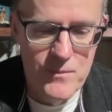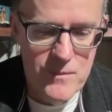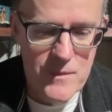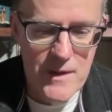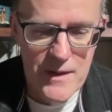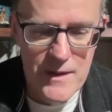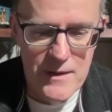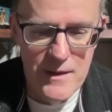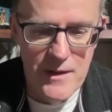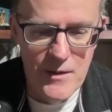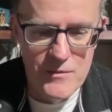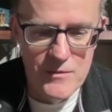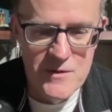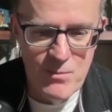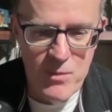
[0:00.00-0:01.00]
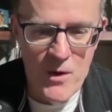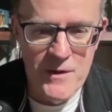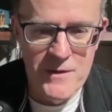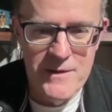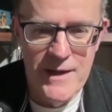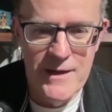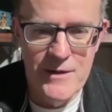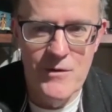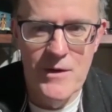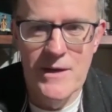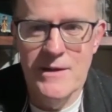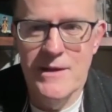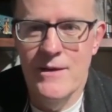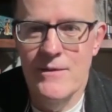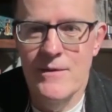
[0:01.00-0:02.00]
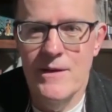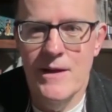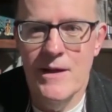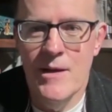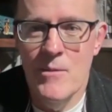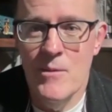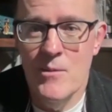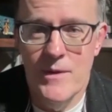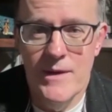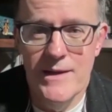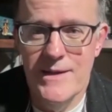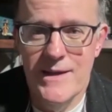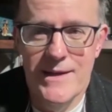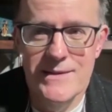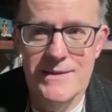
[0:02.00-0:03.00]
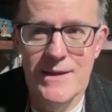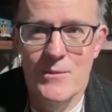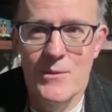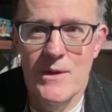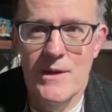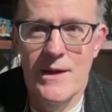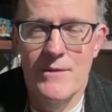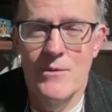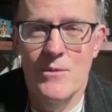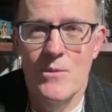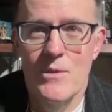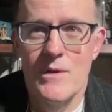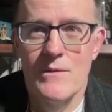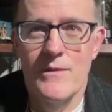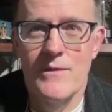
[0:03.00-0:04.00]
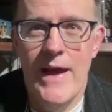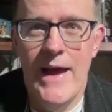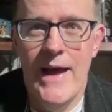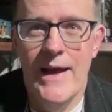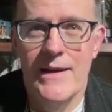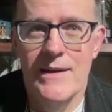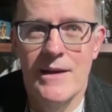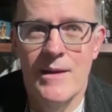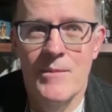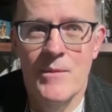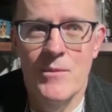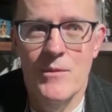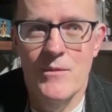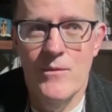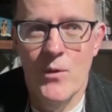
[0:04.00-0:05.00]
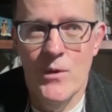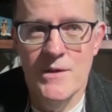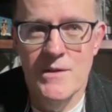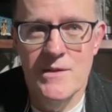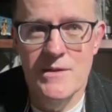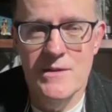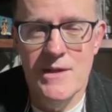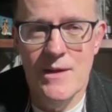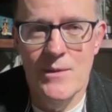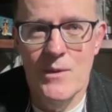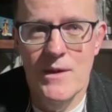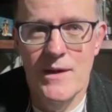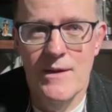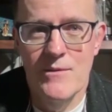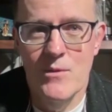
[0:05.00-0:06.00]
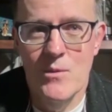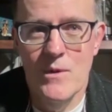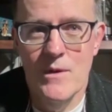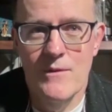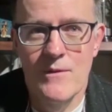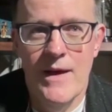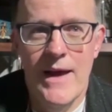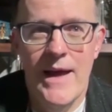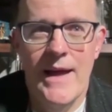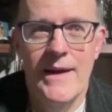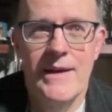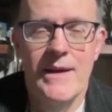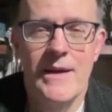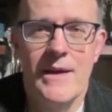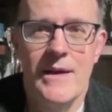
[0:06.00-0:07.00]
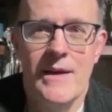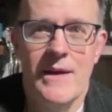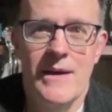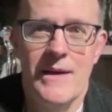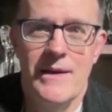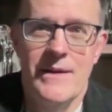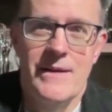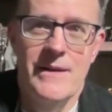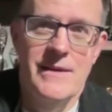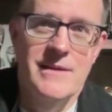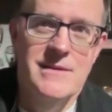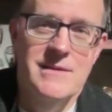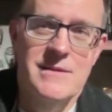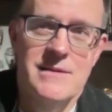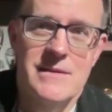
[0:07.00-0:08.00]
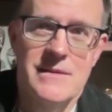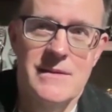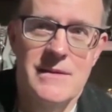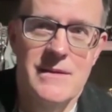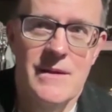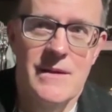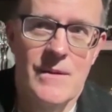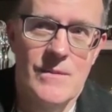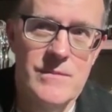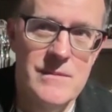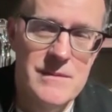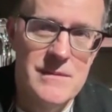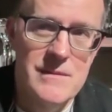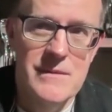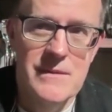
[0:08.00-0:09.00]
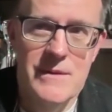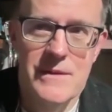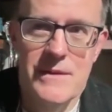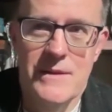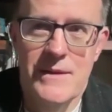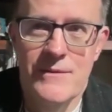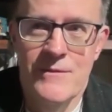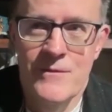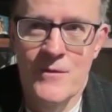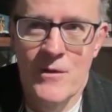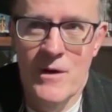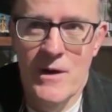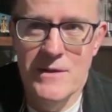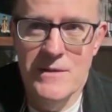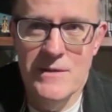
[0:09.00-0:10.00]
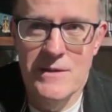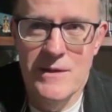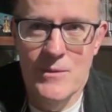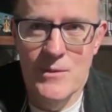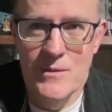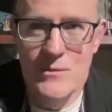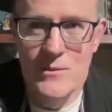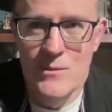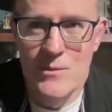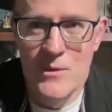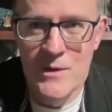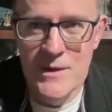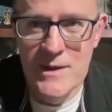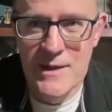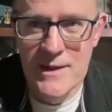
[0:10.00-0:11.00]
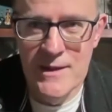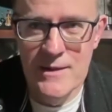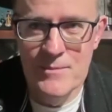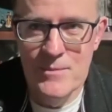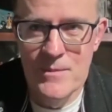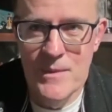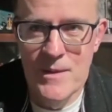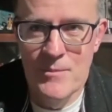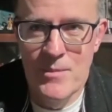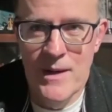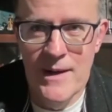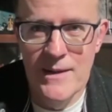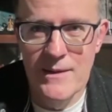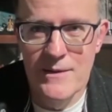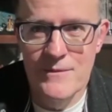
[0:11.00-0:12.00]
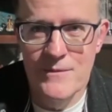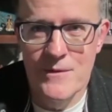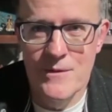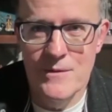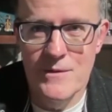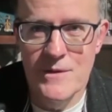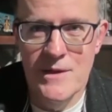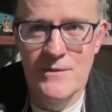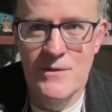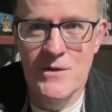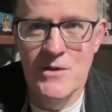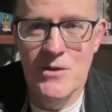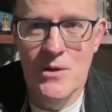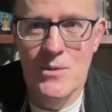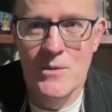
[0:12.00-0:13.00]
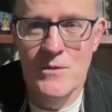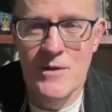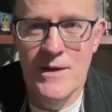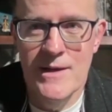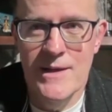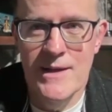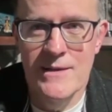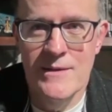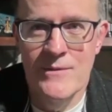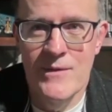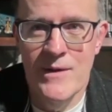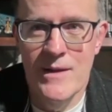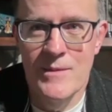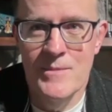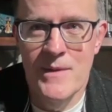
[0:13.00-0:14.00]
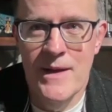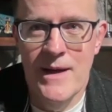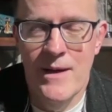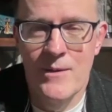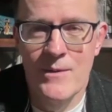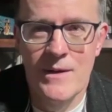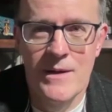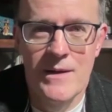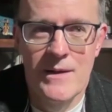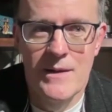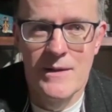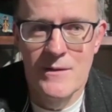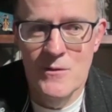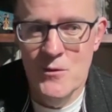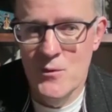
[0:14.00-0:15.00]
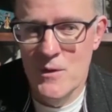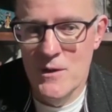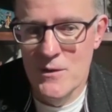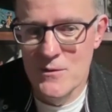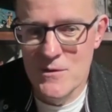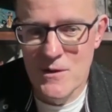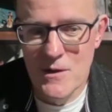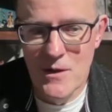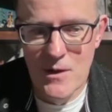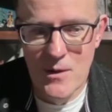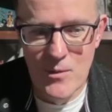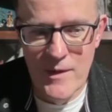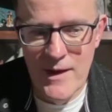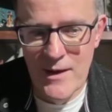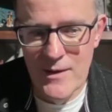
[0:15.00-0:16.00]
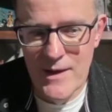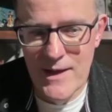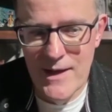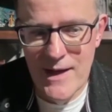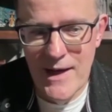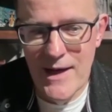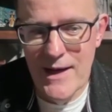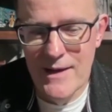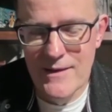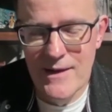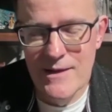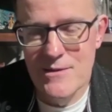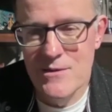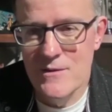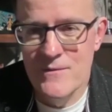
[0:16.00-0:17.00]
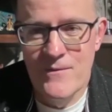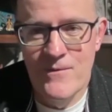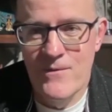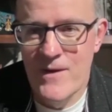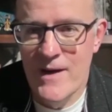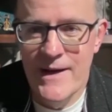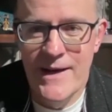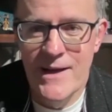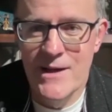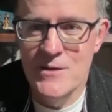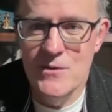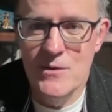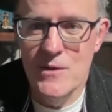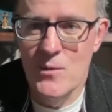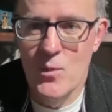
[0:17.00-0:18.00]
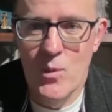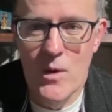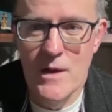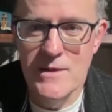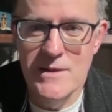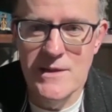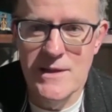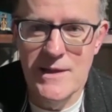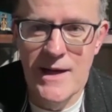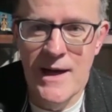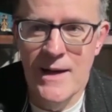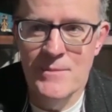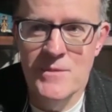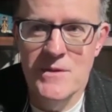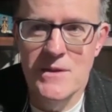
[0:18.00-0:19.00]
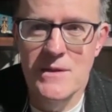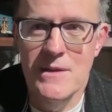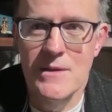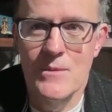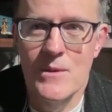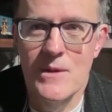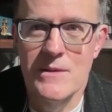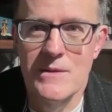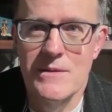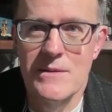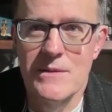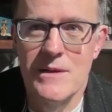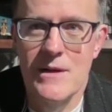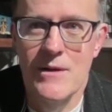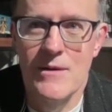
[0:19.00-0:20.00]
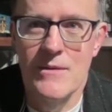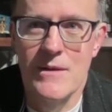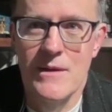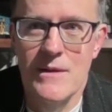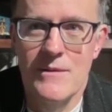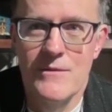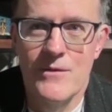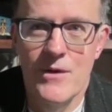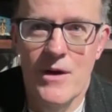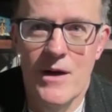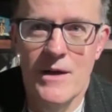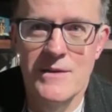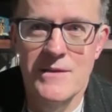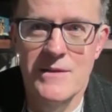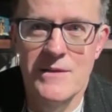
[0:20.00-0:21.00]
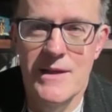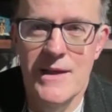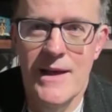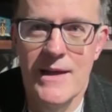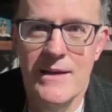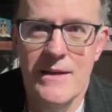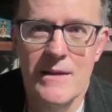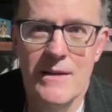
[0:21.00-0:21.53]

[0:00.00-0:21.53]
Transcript: you know spark that creativity and come up with ideas that we never would have had, and come up with voices that we never would have had. And it is, and even for us, we're working on a pilot for a TV show we're trying to get developed now. And 2 years ago, without AI, that just financially wasn't an option. There was, for us to get